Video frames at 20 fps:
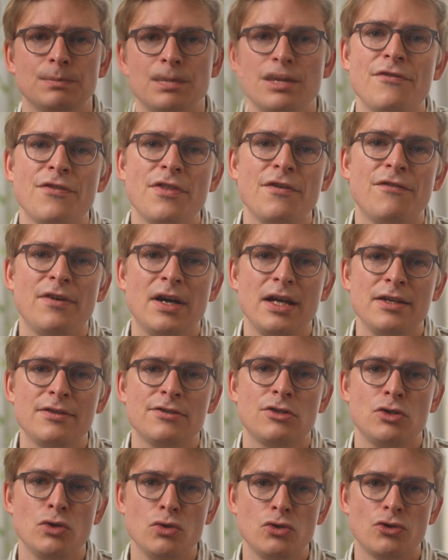If the phase
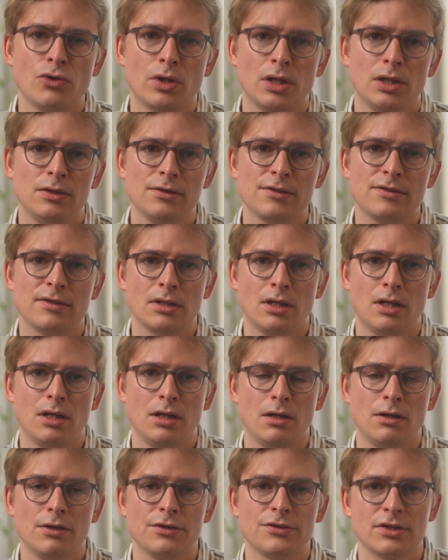2 trials
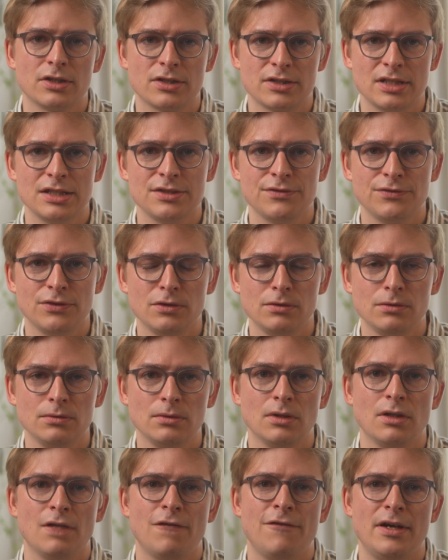are successful,
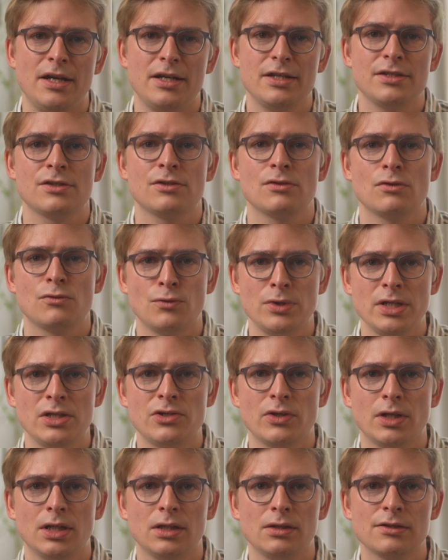phase 3
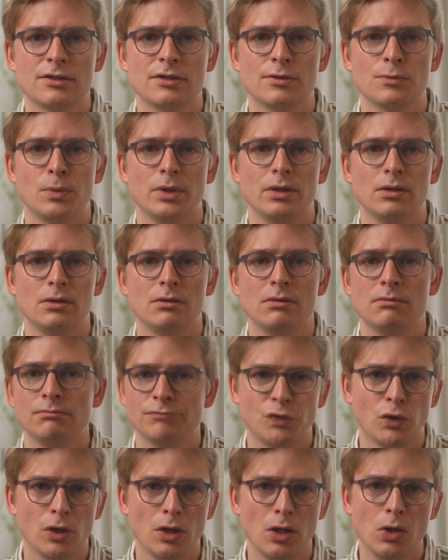trials will
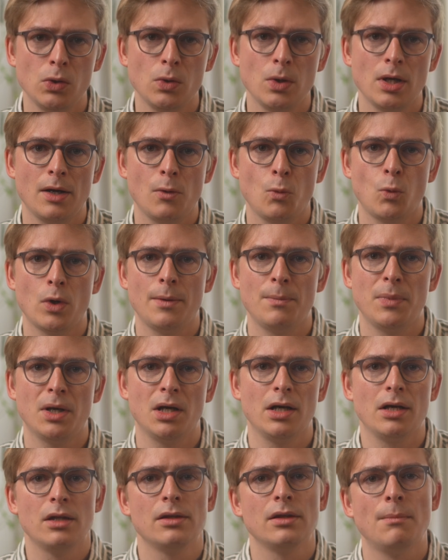follow,
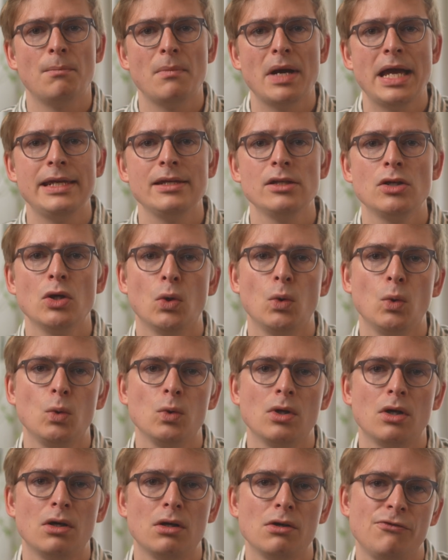whereby the main
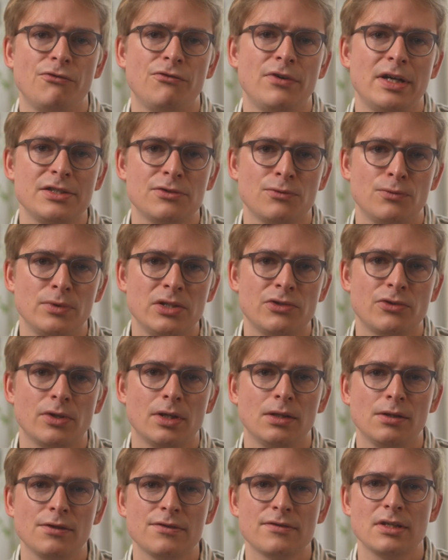goal of phase 3
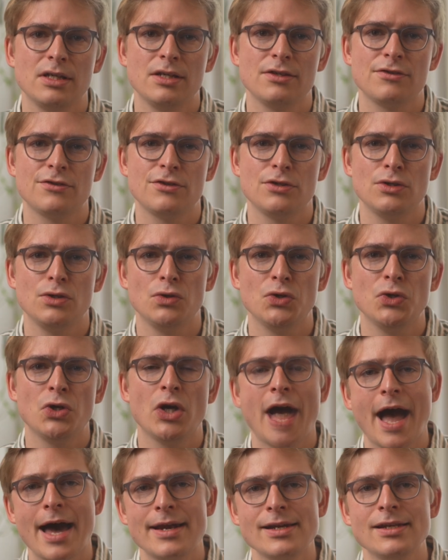trials is to
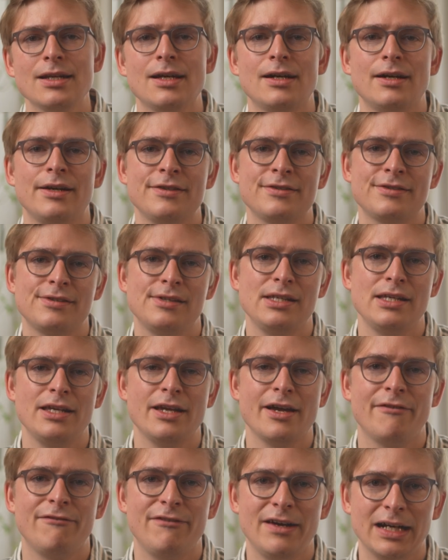analyze
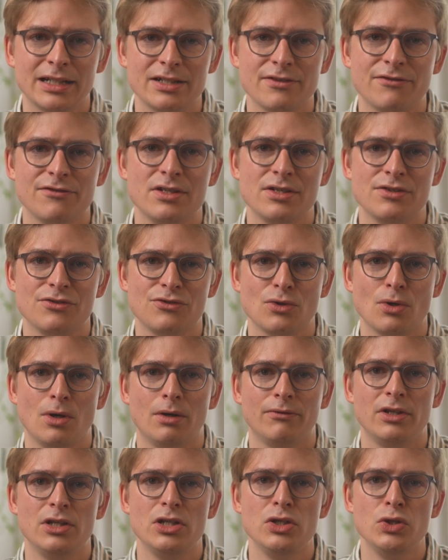the effectiveness
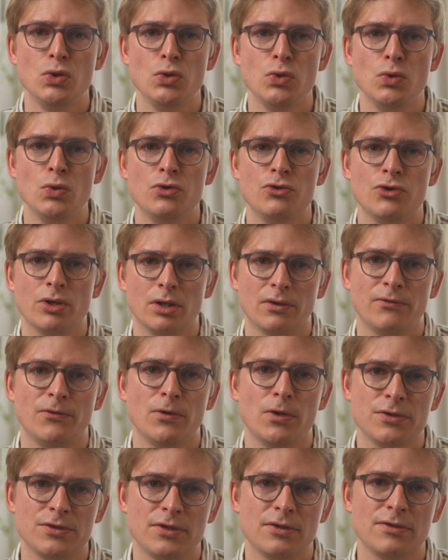of a new drug
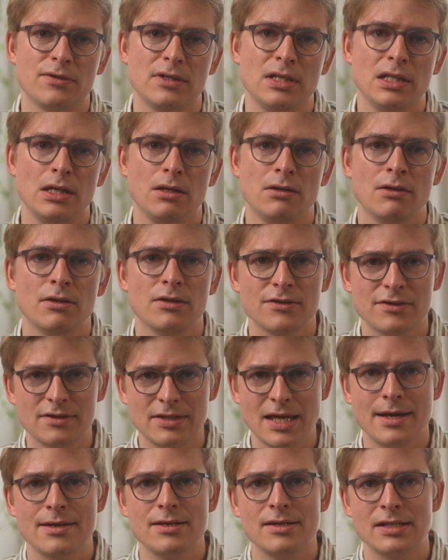versus the
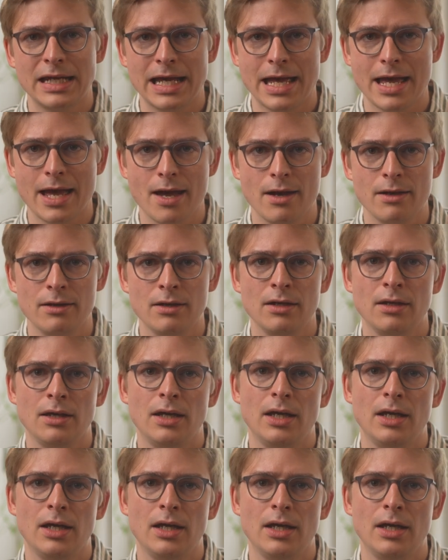standard care